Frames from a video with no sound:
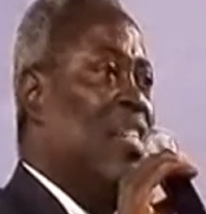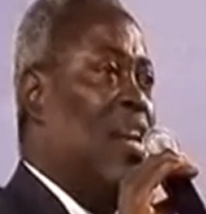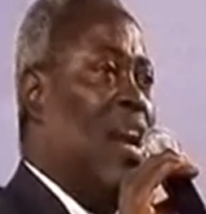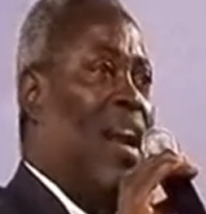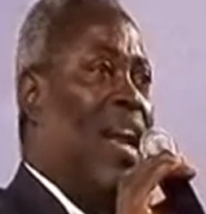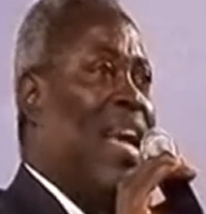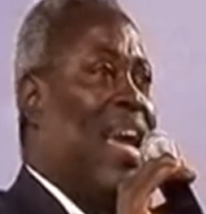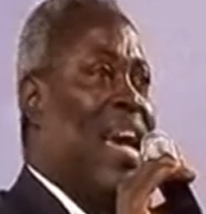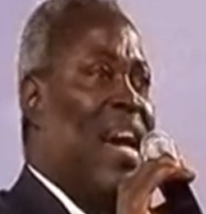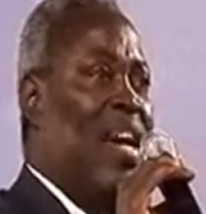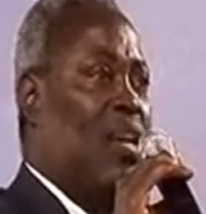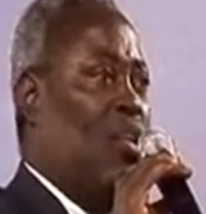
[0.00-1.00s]
clear
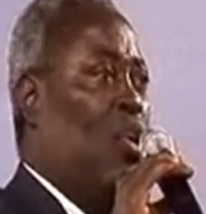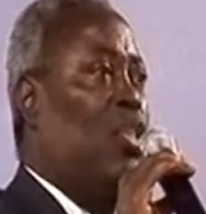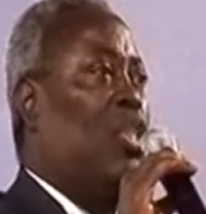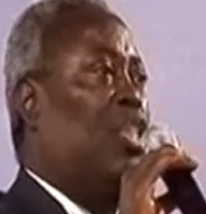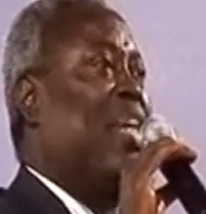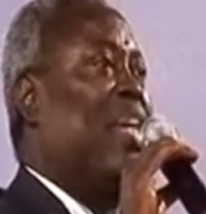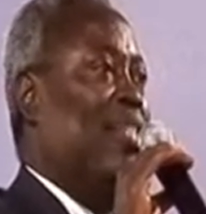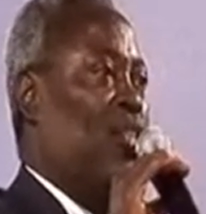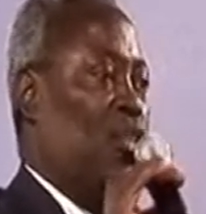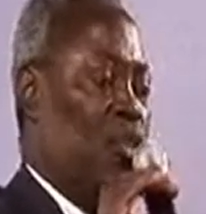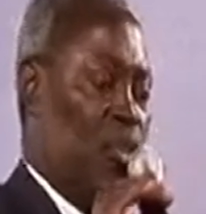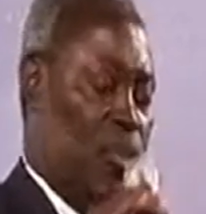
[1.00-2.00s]

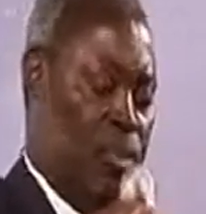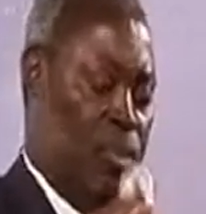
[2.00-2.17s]
conscience.